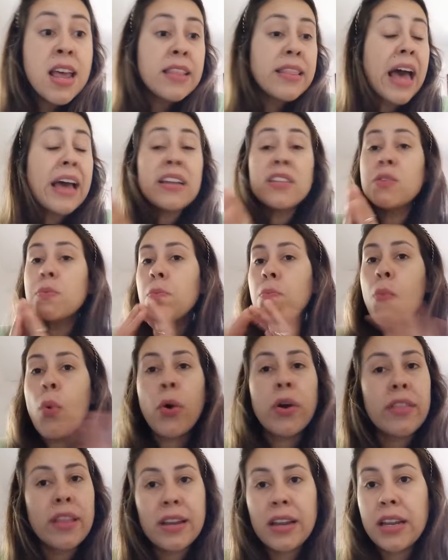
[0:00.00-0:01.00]
That is
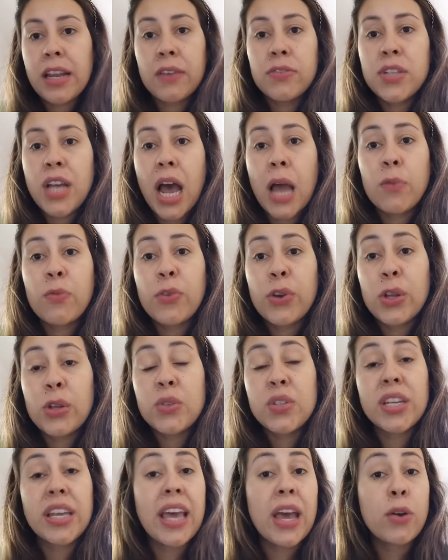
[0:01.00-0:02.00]
more than enough time for you
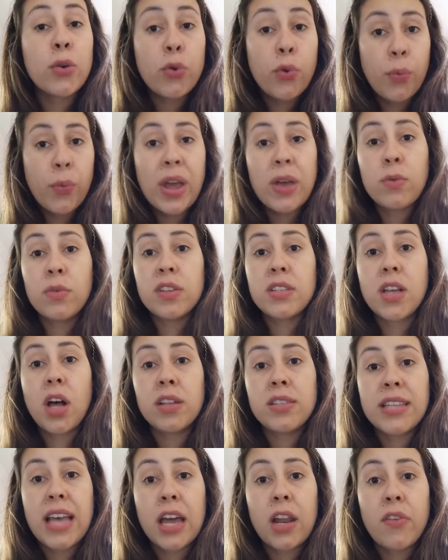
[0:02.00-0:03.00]
to get great
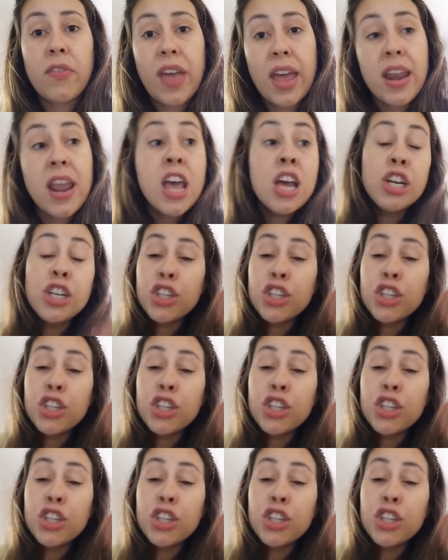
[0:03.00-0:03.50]
results out of it.